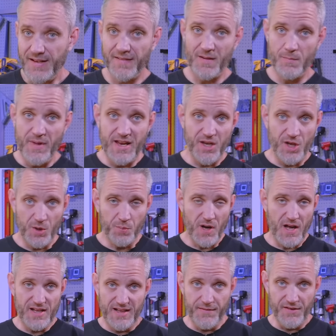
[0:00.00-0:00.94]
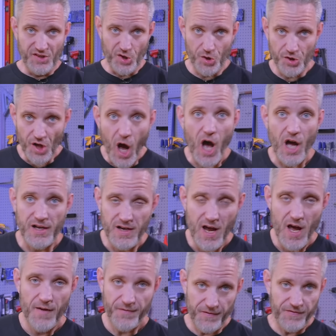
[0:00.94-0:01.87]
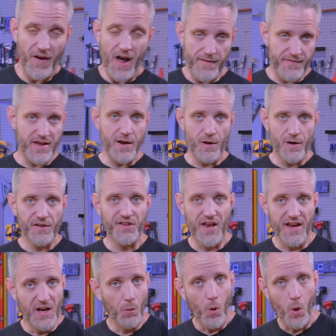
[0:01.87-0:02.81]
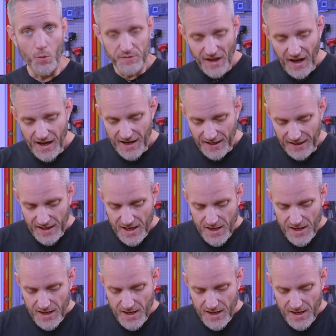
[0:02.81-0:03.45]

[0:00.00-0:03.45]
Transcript: doesn't mean you can probably leave it turned on for five years and it won't die.